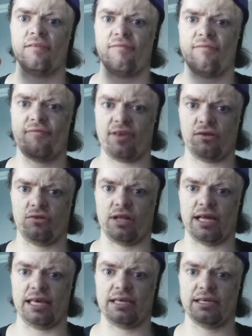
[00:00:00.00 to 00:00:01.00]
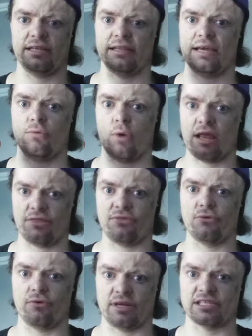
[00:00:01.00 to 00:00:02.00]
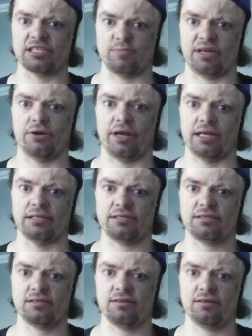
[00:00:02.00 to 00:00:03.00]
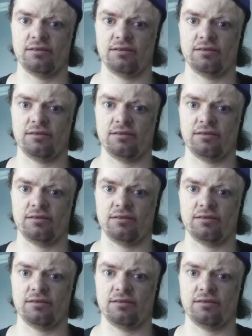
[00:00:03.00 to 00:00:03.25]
feel like they went through an experience.